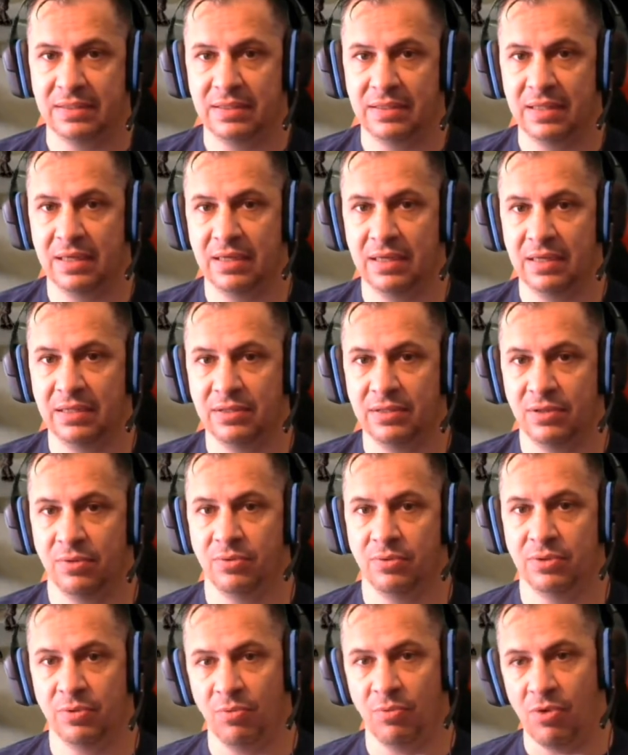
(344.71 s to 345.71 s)

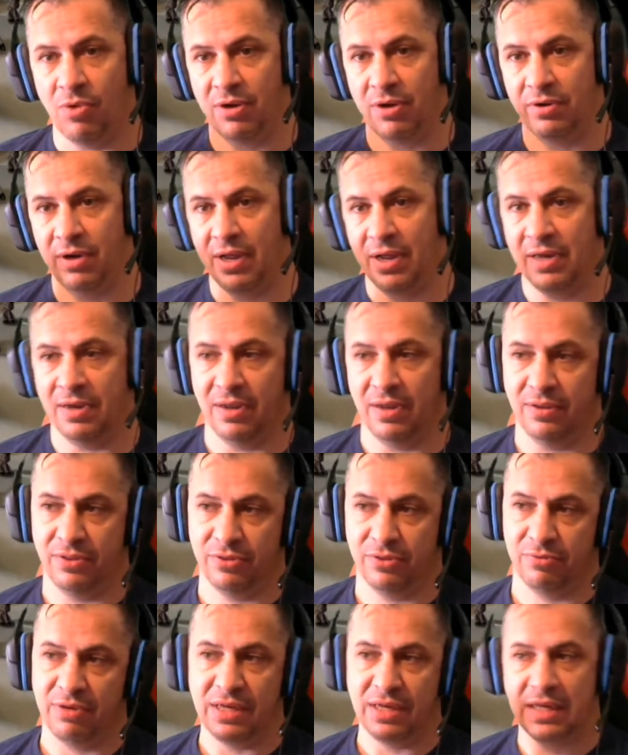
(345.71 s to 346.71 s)
the water. I had a
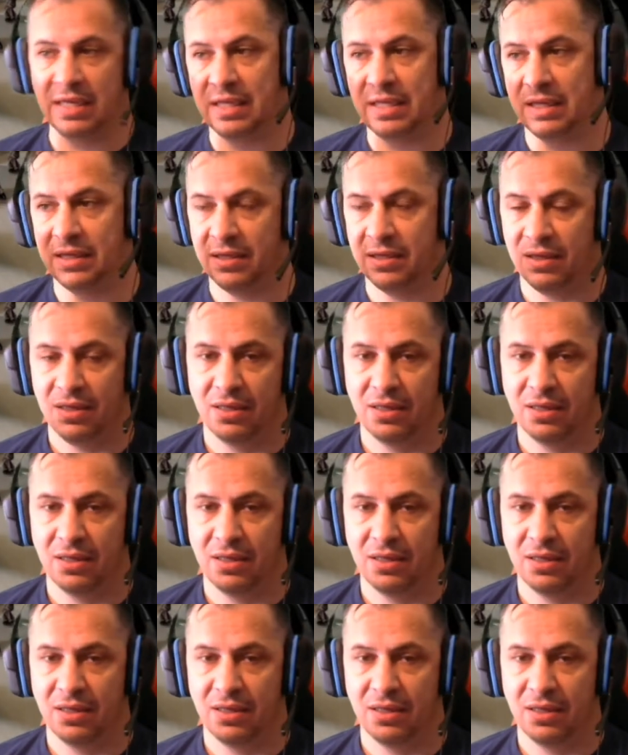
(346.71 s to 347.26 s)
3D,